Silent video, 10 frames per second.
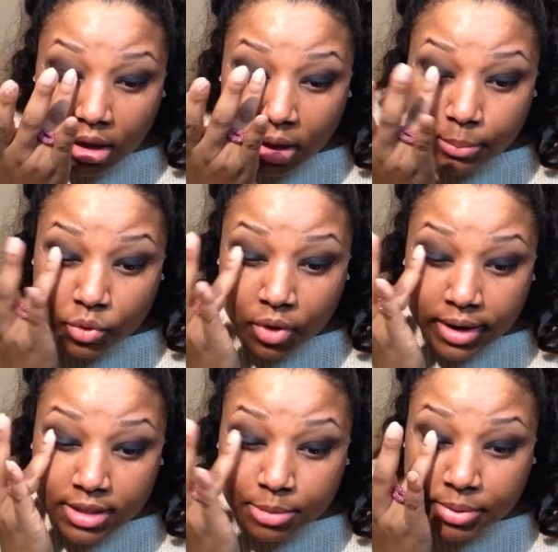I'm trying
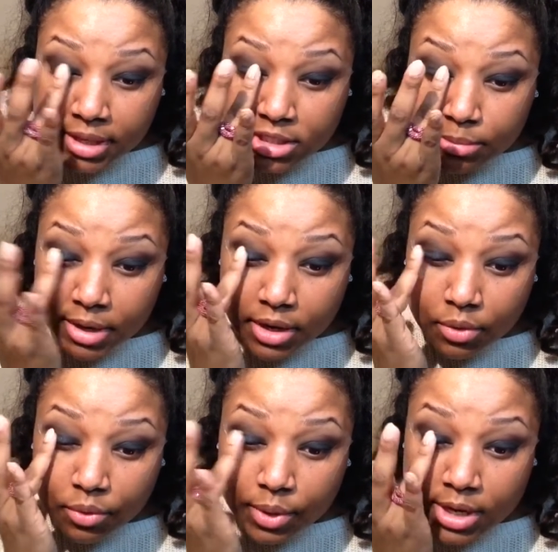not to place it on my
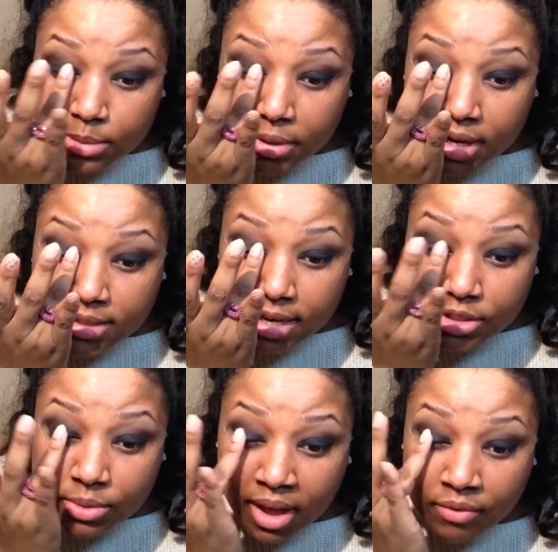crease because I
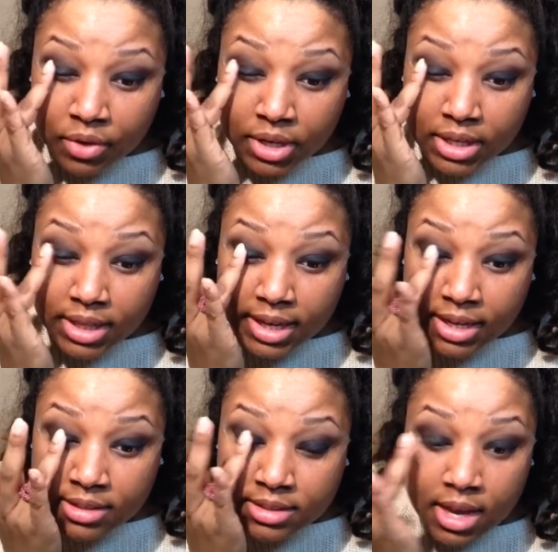do have hooded
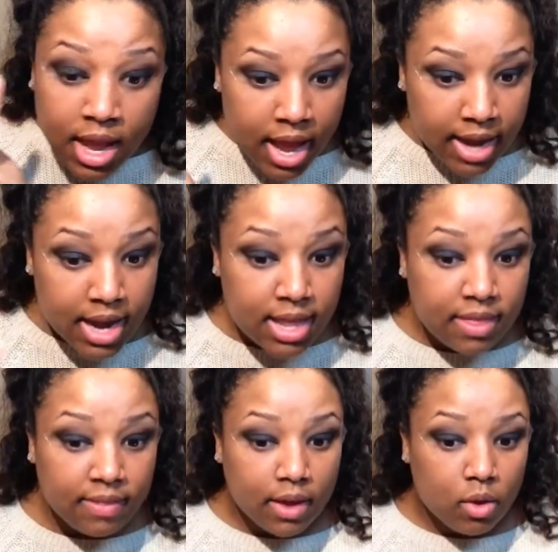lids, and
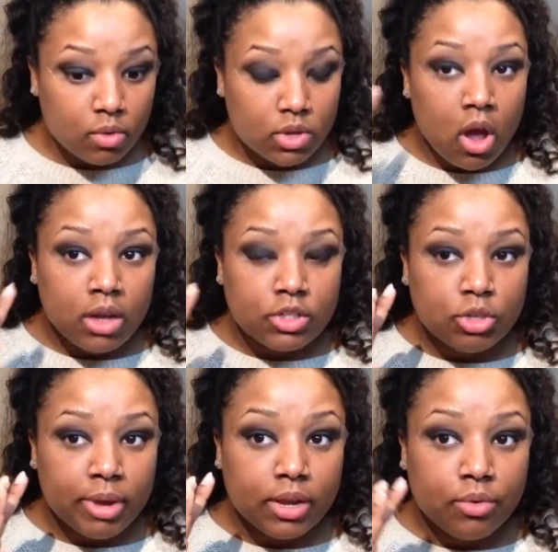anything that goes onto
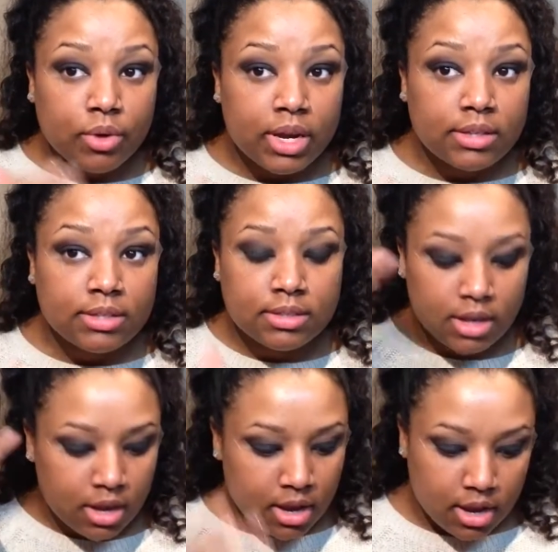my crease
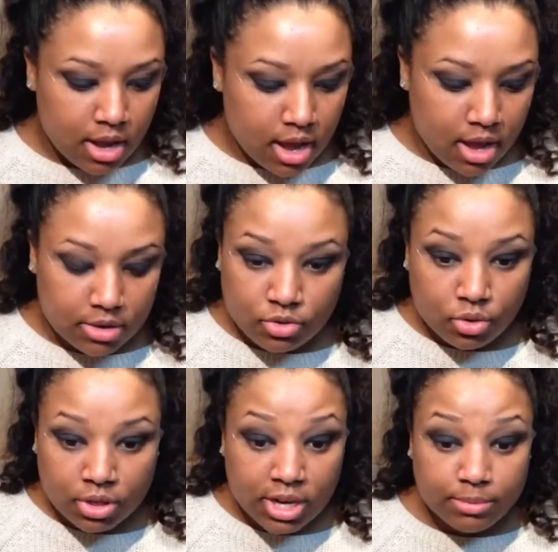
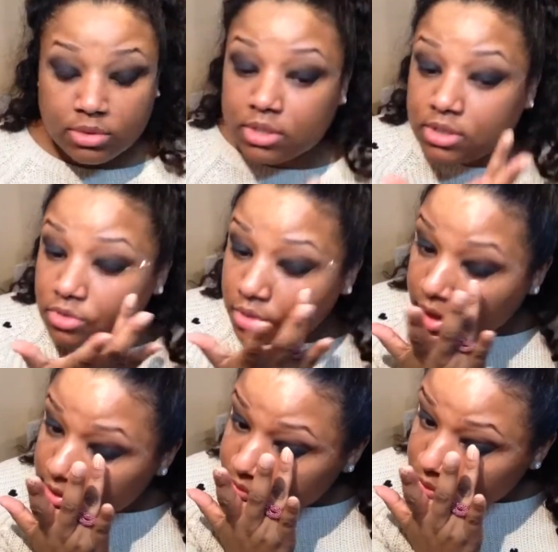just
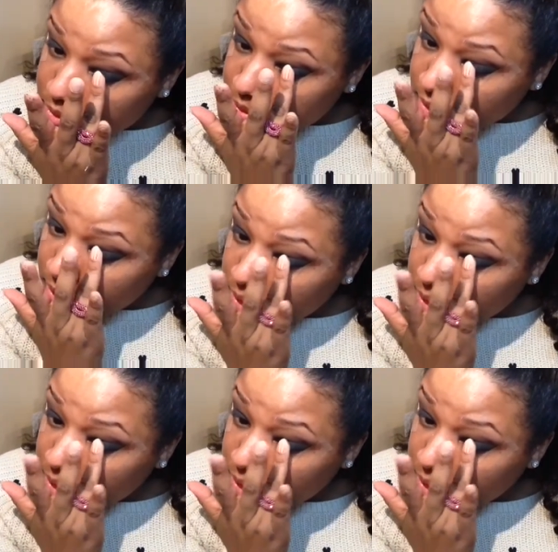transfers.